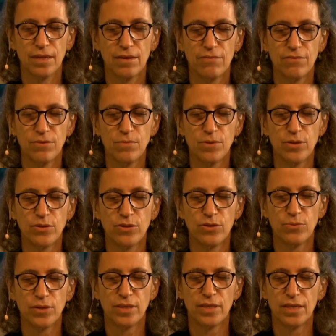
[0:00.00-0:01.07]
Get
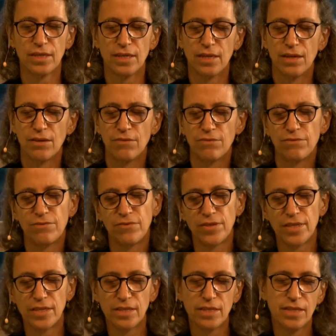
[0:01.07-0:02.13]
familiar with it.
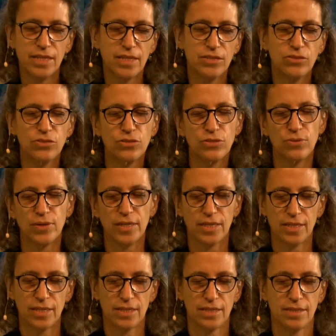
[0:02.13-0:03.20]
Feel into
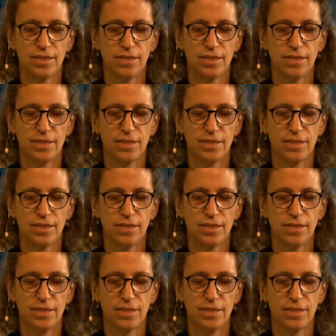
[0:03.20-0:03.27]
it.